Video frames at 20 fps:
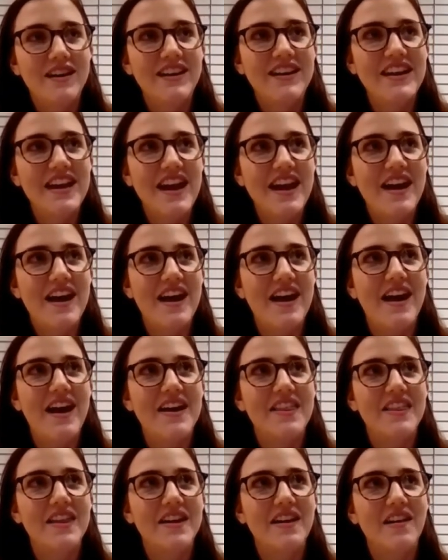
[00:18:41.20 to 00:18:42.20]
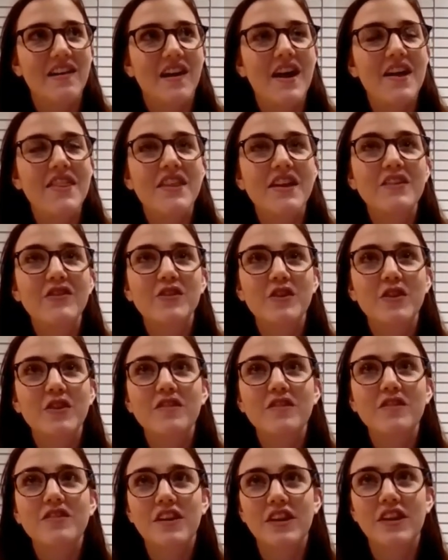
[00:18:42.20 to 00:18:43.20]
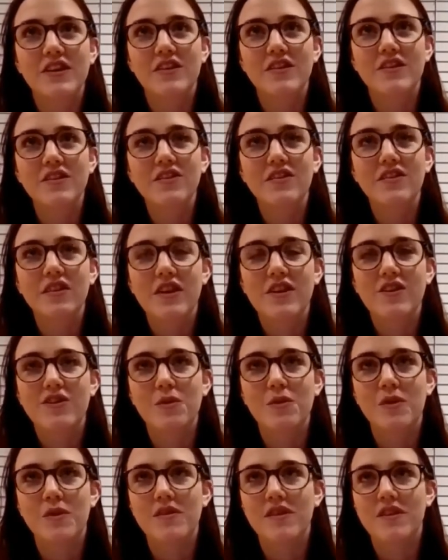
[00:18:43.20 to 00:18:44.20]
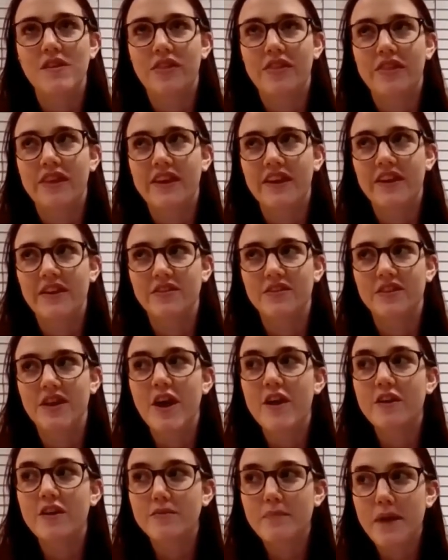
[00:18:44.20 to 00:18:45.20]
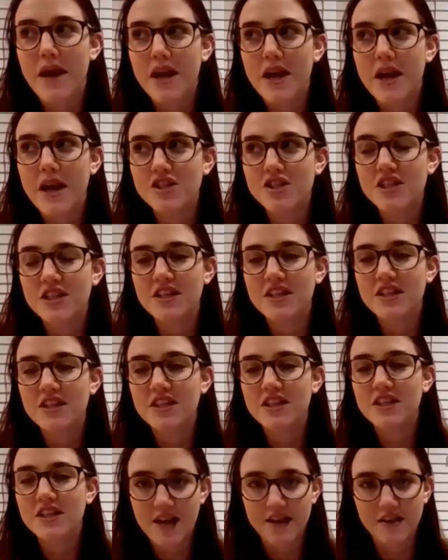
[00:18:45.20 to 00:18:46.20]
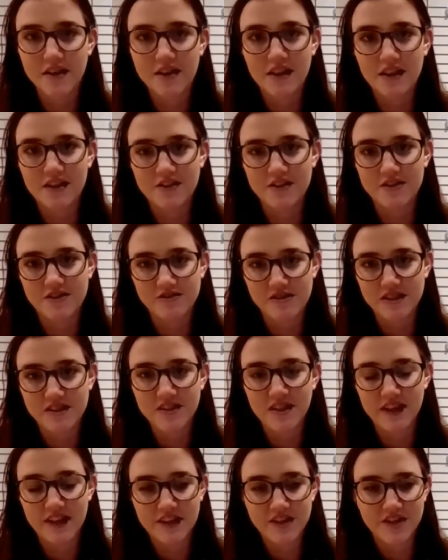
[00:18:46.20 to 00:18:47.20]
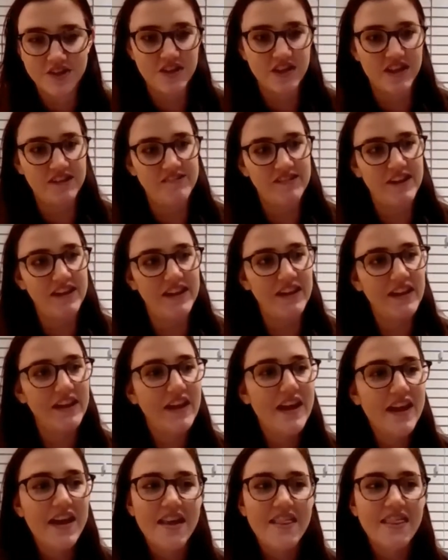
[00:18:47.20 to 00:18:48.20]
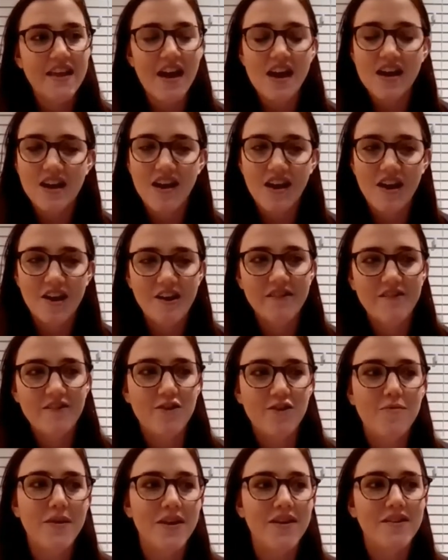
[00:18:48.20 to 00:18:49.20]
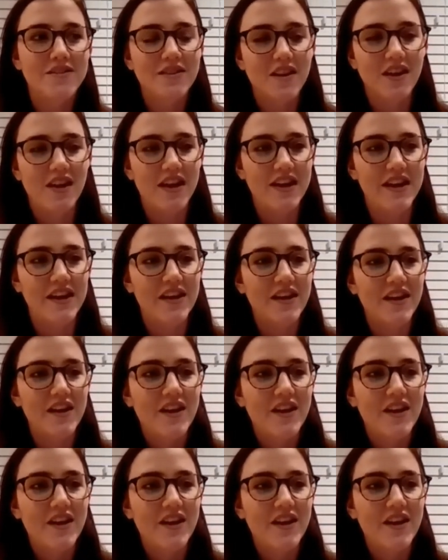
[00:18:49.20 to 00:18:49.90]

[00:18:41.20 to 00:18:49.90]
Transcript: Yeah, I think soft skills is one of those things, especially in like technical industries like engineering, that are kind of almost like,